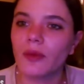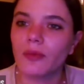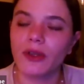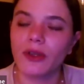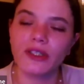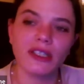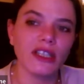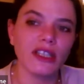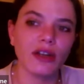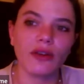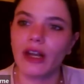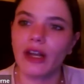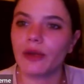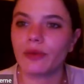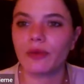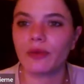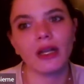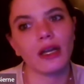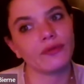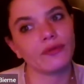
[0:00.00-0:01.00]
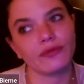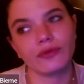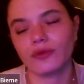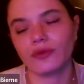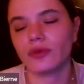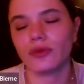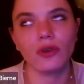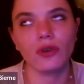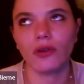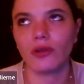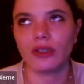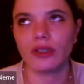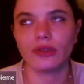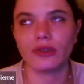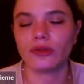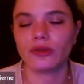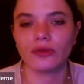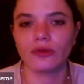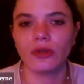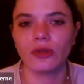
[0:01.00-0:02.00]
But here I would have to go
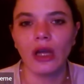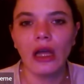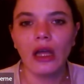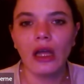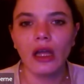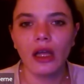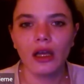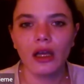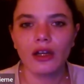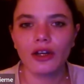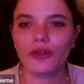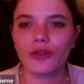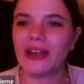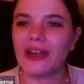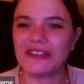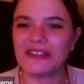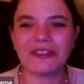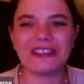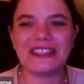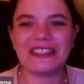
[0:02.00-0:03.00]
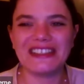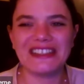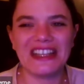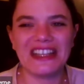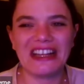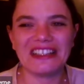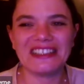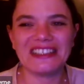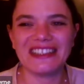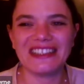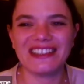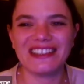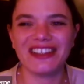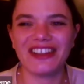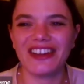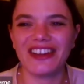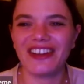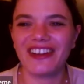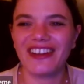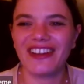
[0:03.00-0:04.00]
into greater details in
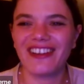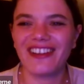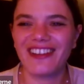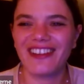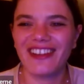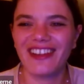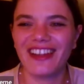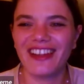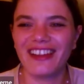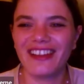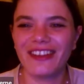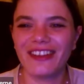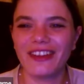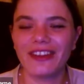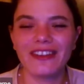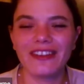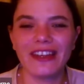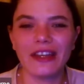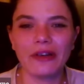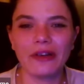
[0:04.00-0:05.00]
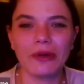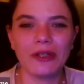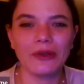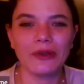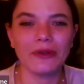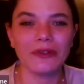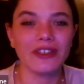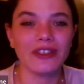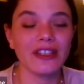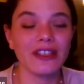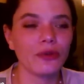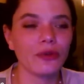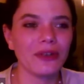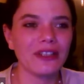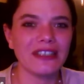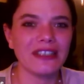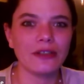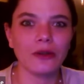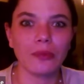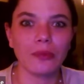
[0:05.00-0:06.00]
the
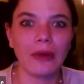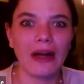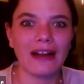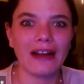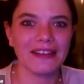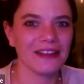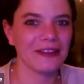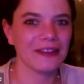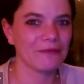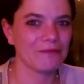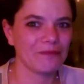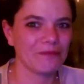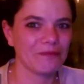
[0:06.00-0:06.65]
theoretical part